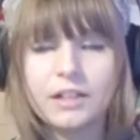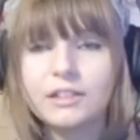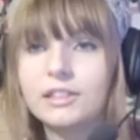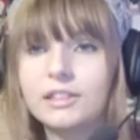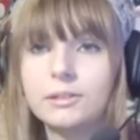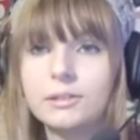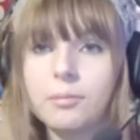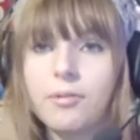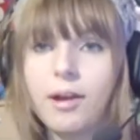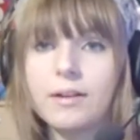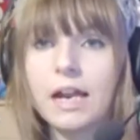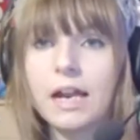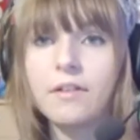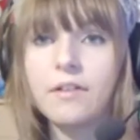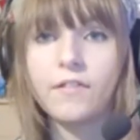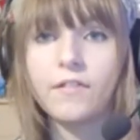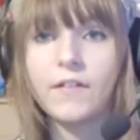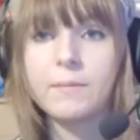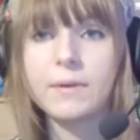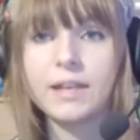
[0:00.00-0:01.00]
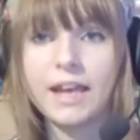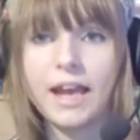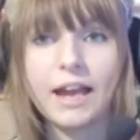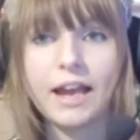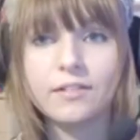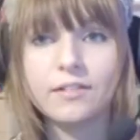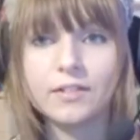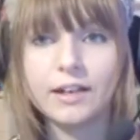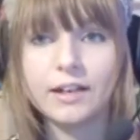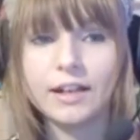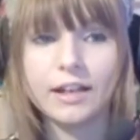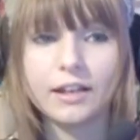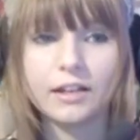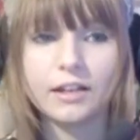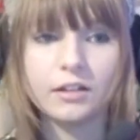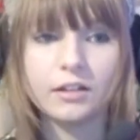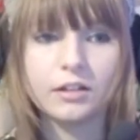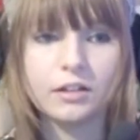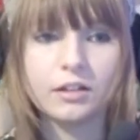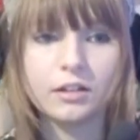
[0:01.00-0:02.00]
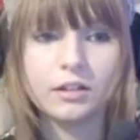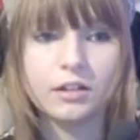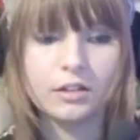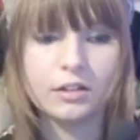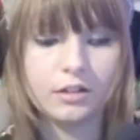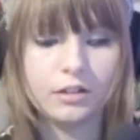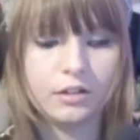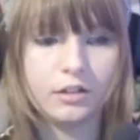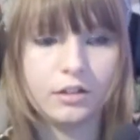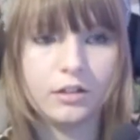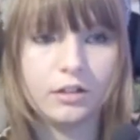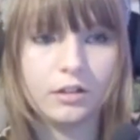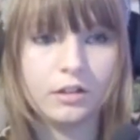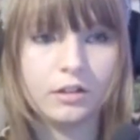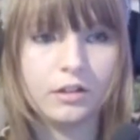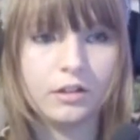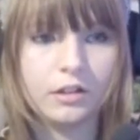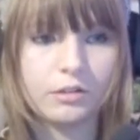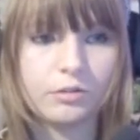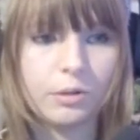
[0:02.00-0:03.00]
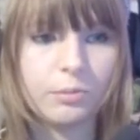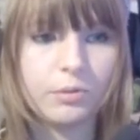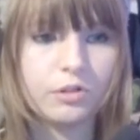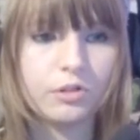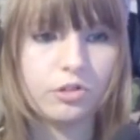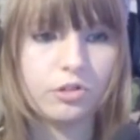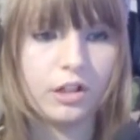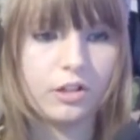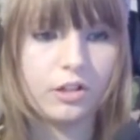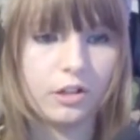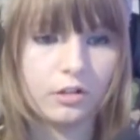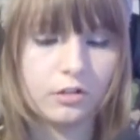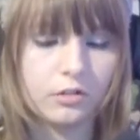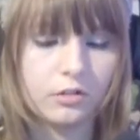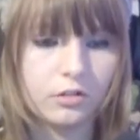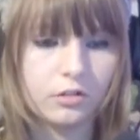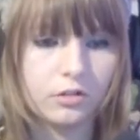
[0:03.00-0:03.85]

Just upgrade everything we can, really. So, I'm gonna try to do.